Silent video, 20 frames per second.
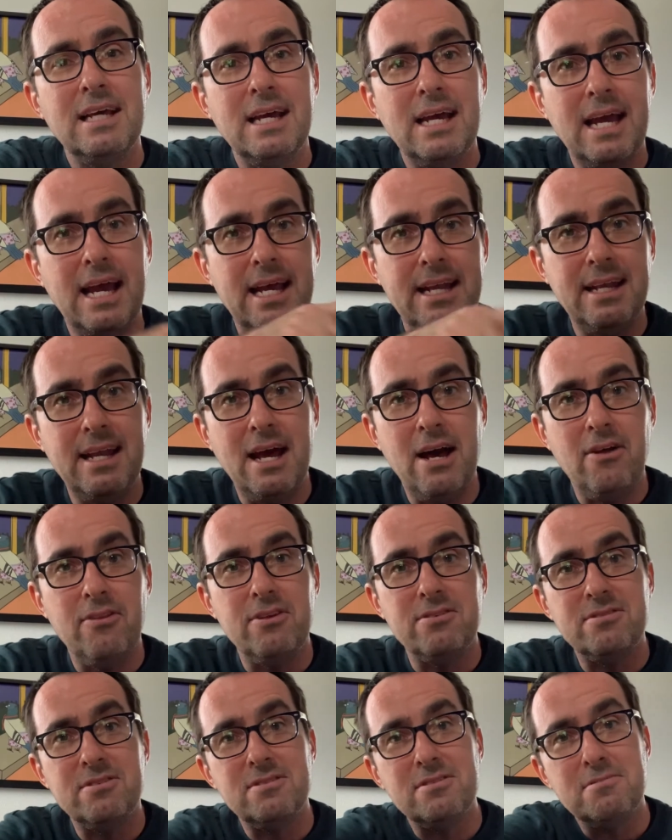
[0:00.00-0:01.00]
and now
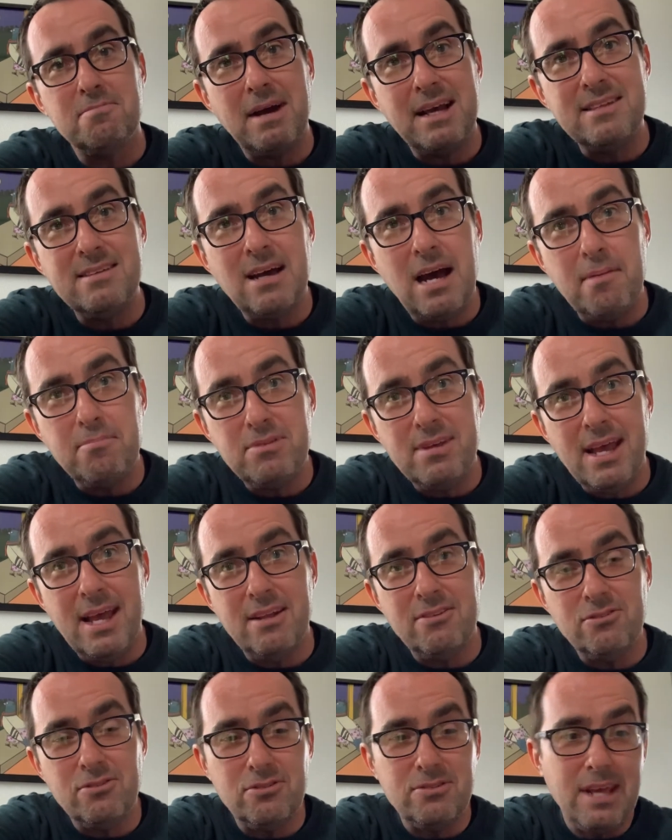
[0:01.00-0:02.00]
this is my top 10,
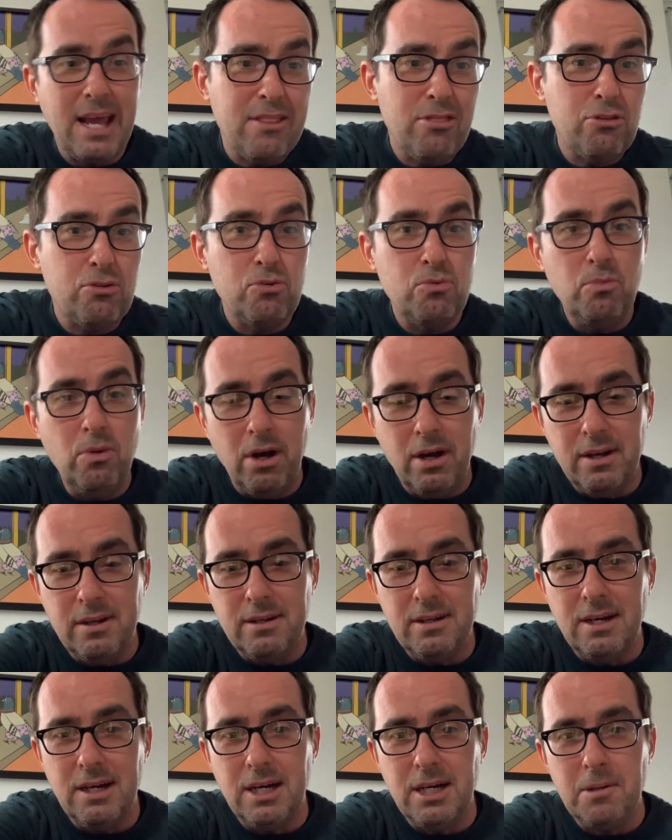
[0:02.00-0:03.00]
so 10 through
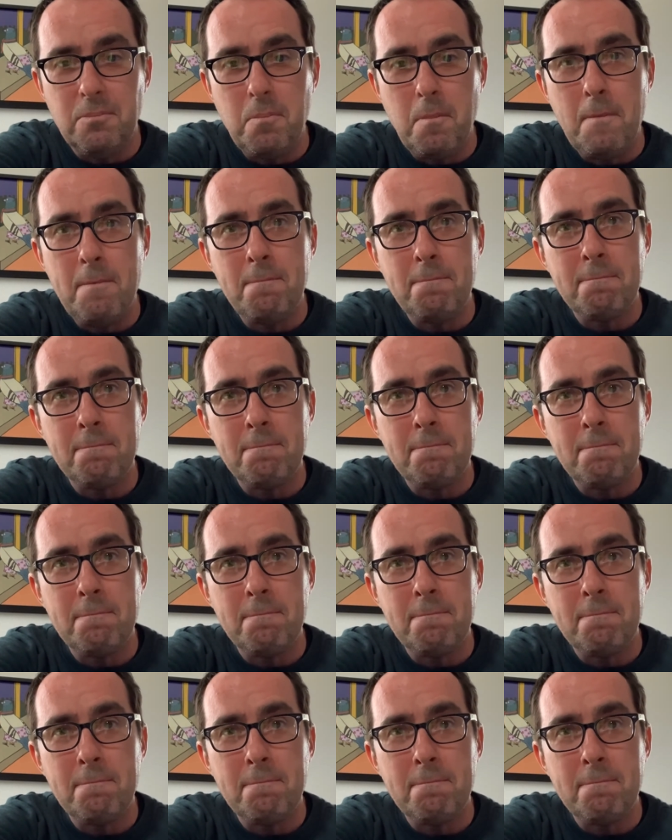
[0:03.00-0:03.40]
1.